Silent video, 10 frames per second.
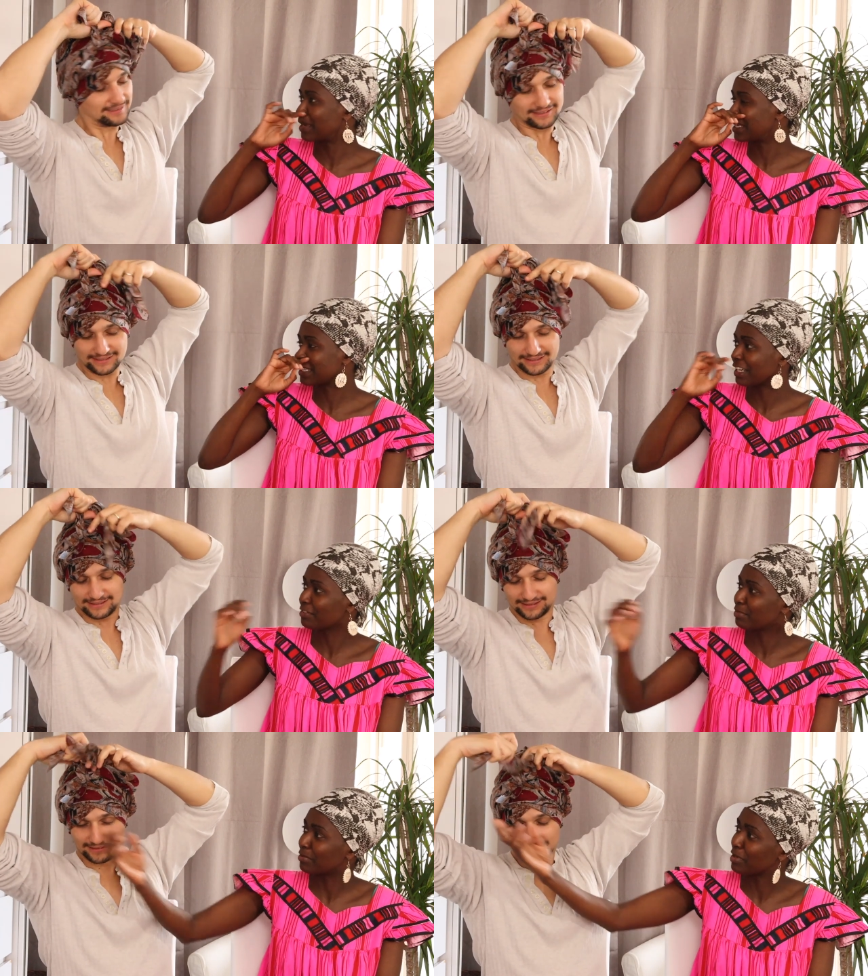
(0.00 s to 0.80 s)
Speaker 1: my
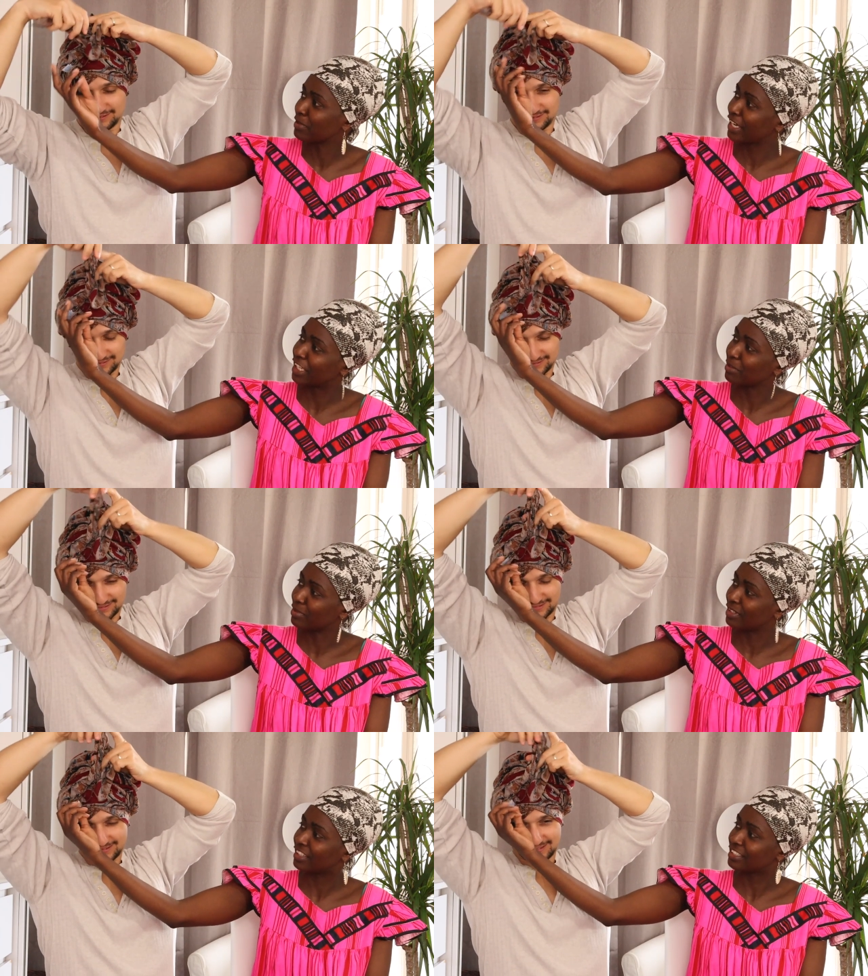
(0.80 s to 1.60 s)
scalp, but maybe I keep
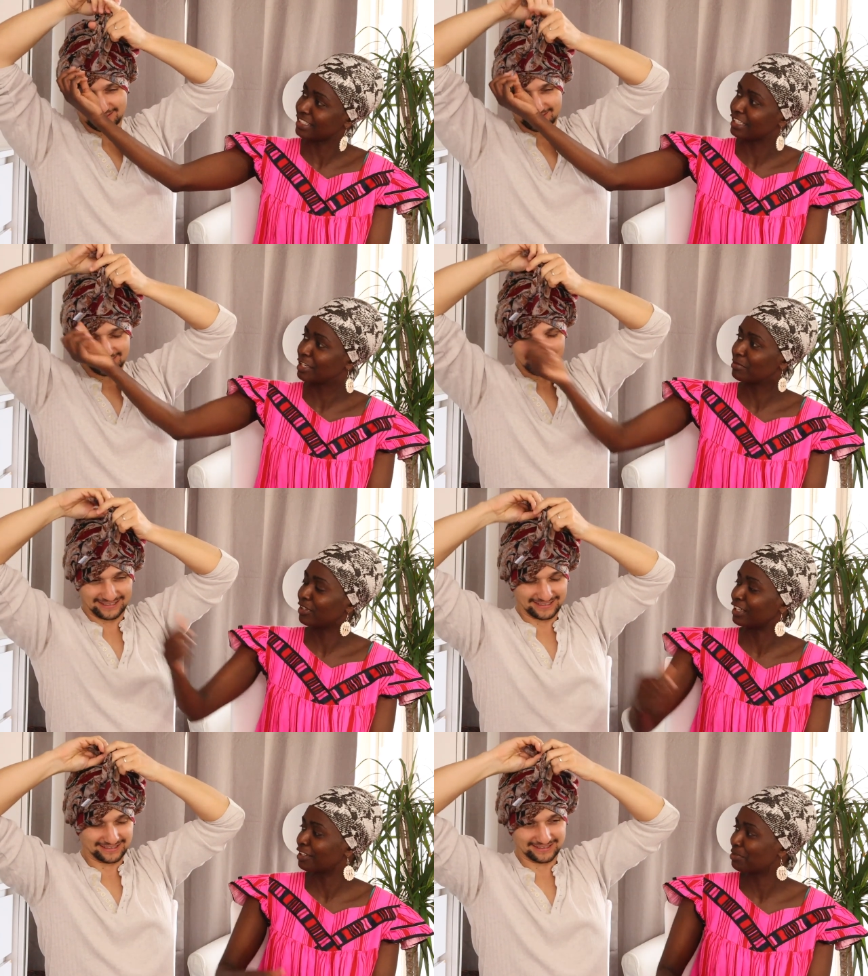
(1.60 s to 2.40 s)
this
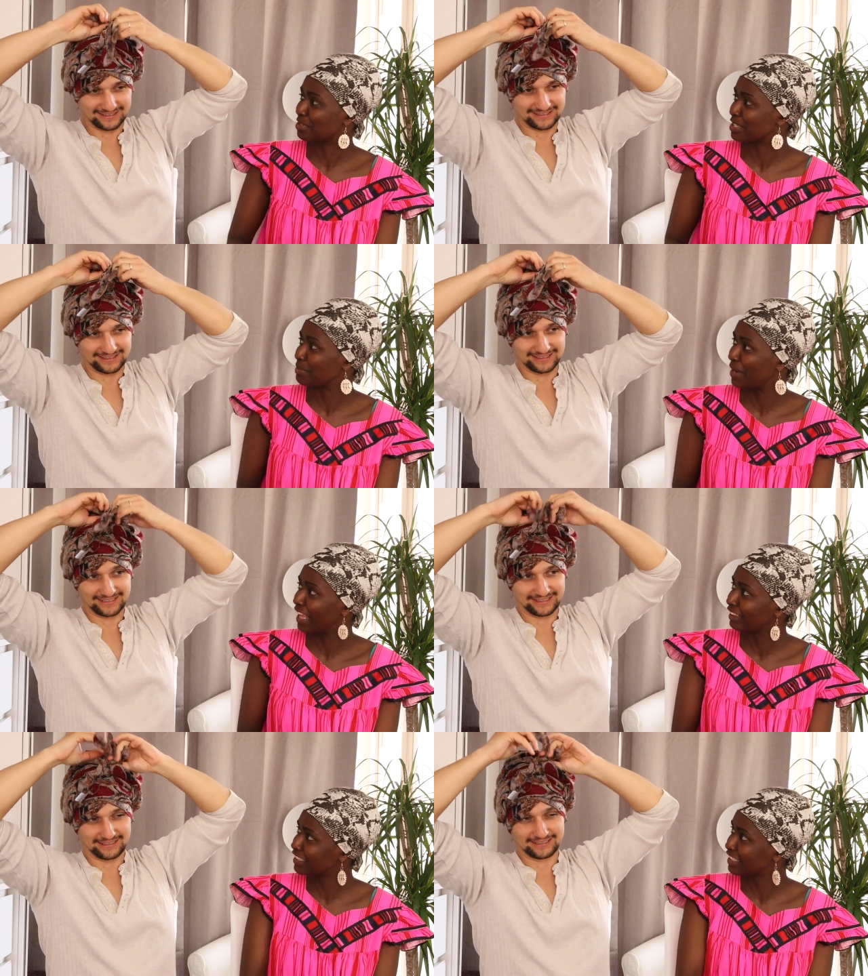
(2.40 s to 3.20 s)
label a little bit
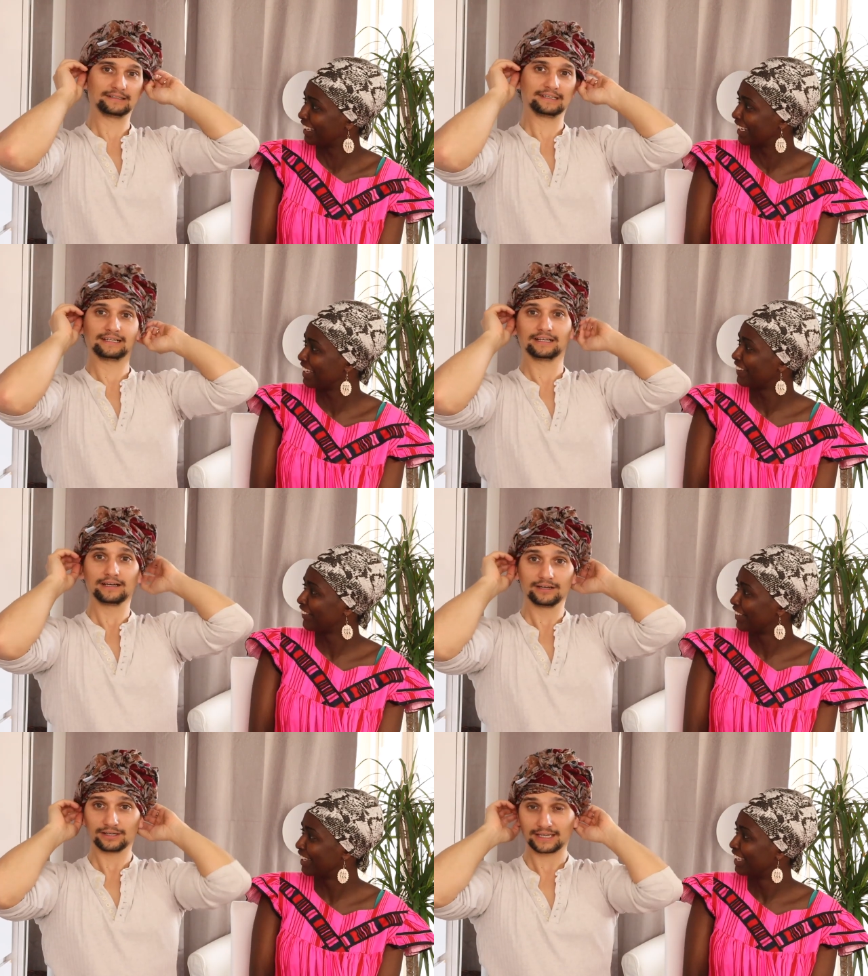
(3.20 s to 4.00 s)
somewhere else.
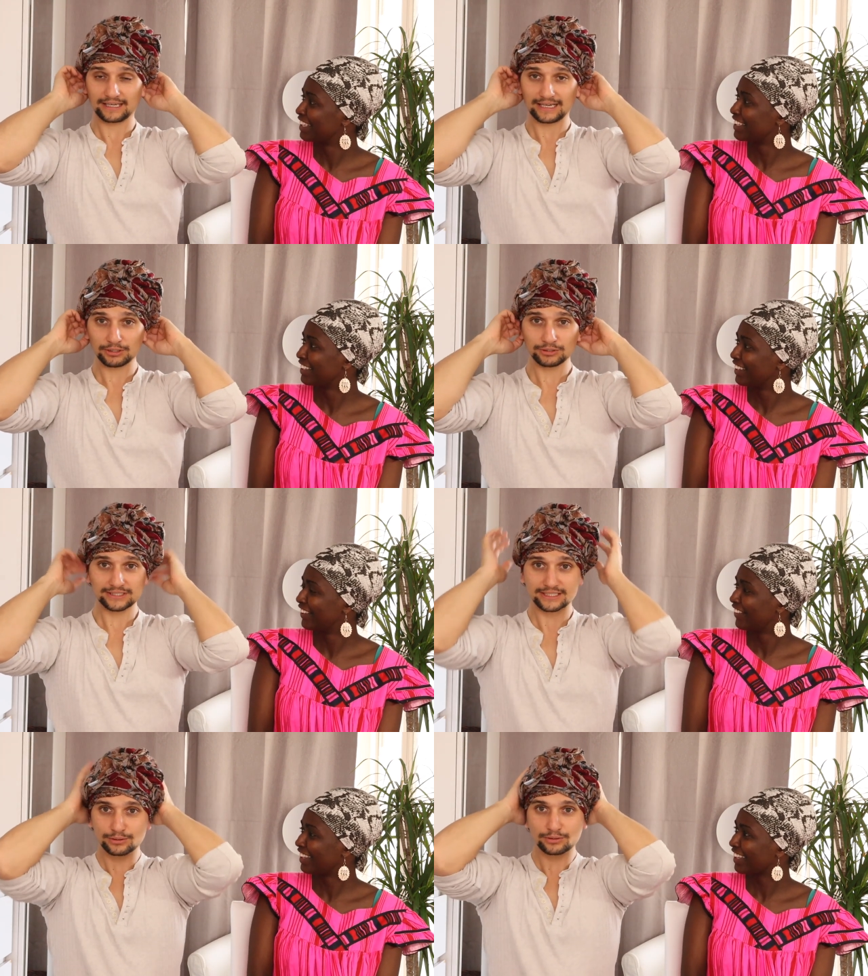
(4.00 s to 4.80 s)
Okay,
Speaker 2: how
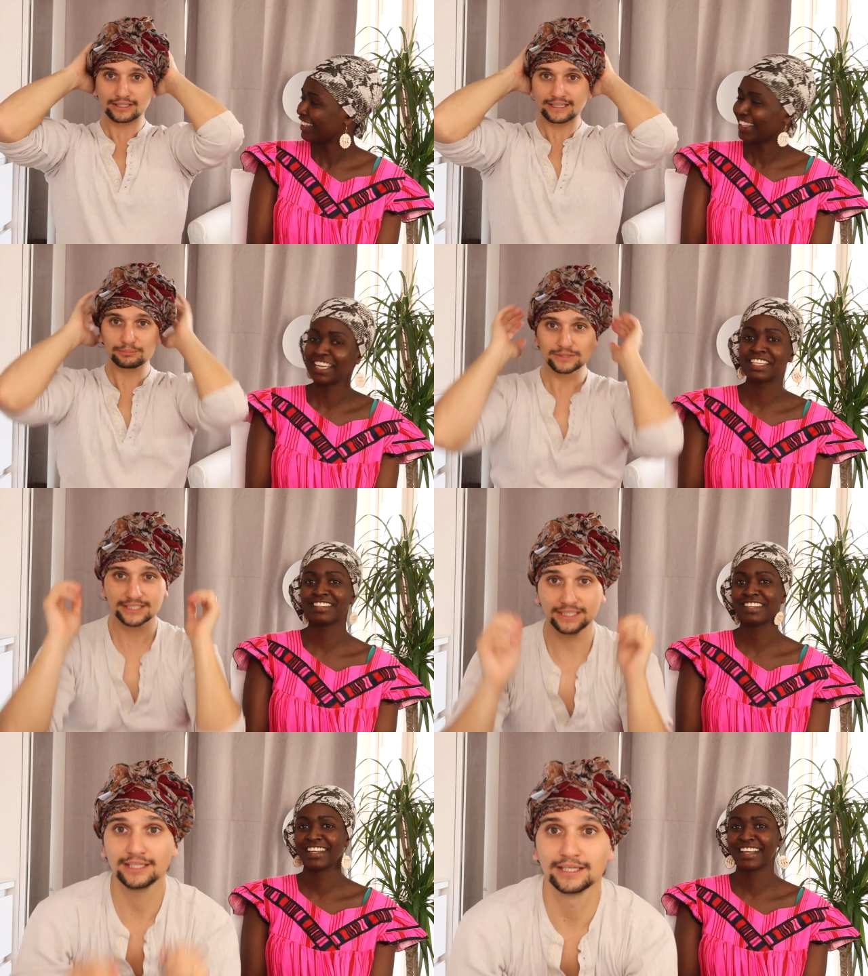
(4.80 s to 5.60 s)
does it look? Let
Speaker 1: me
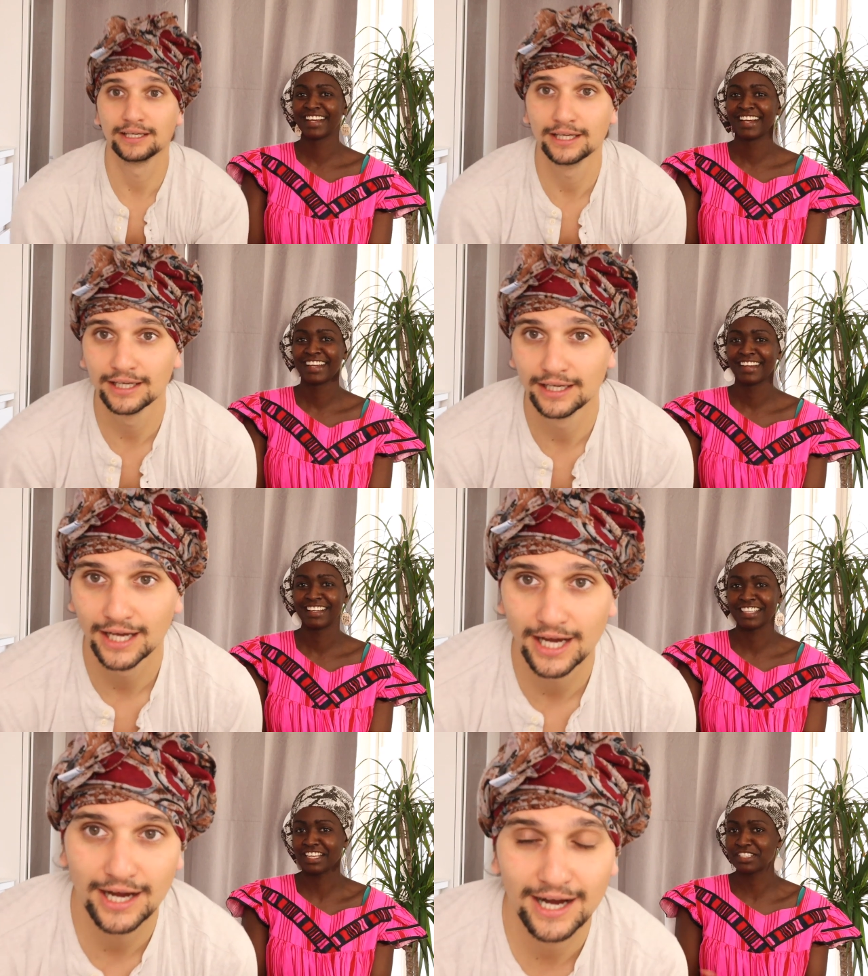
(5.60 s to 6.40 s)
see. It
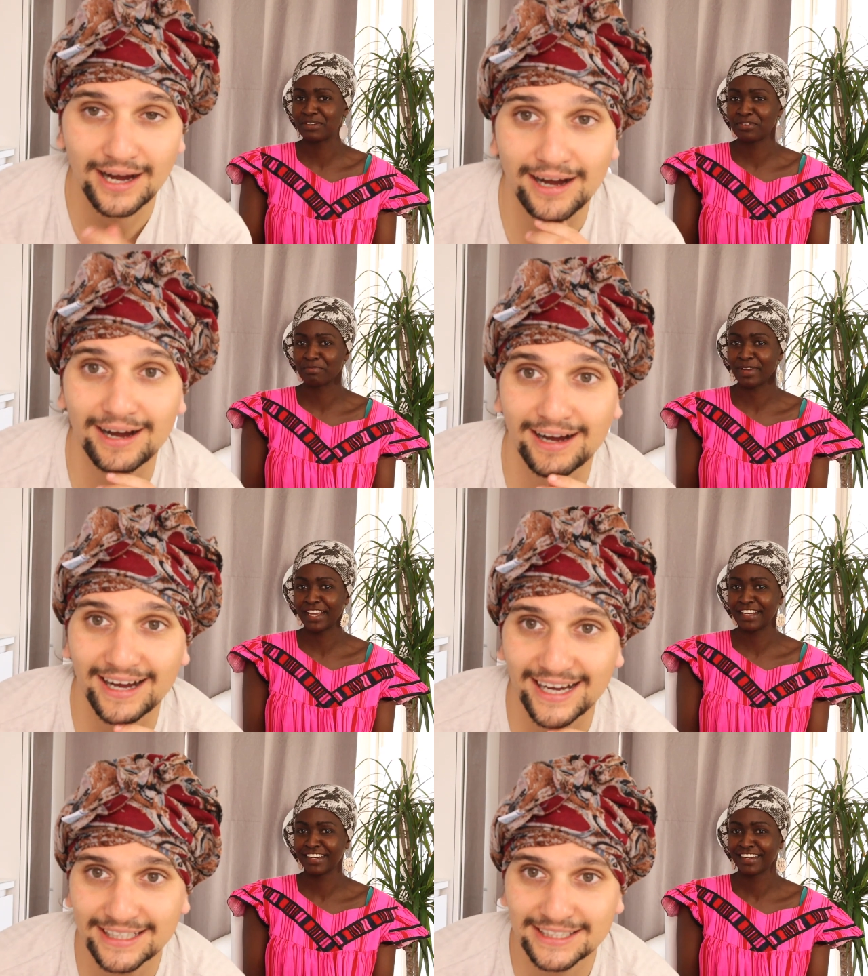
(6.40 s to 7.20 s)
doesn't look ah,
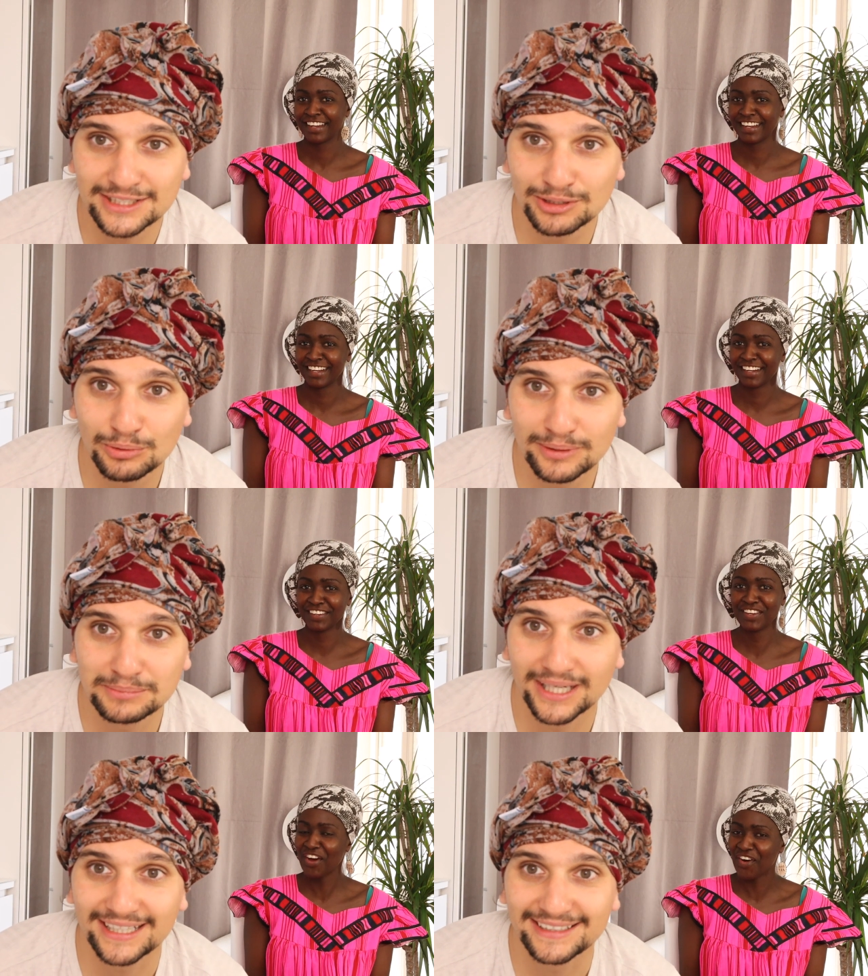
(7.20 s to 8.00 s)
bad.
Speaker 2: It doesn't look
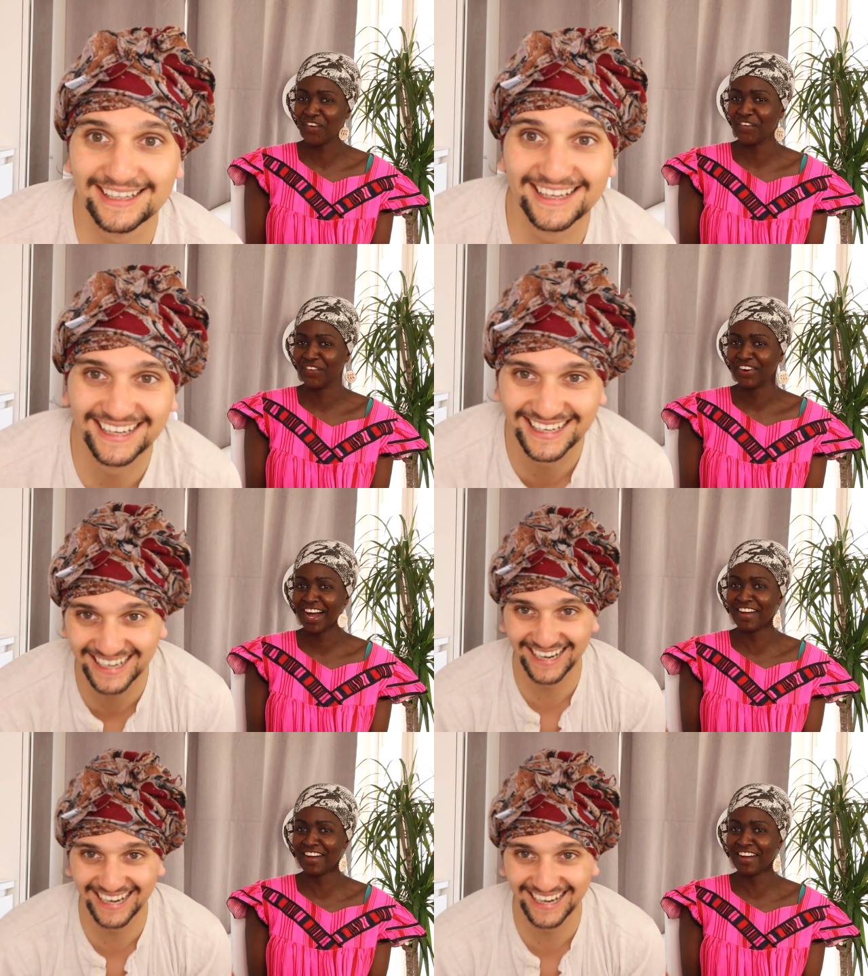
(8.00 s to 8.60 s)
bad. No.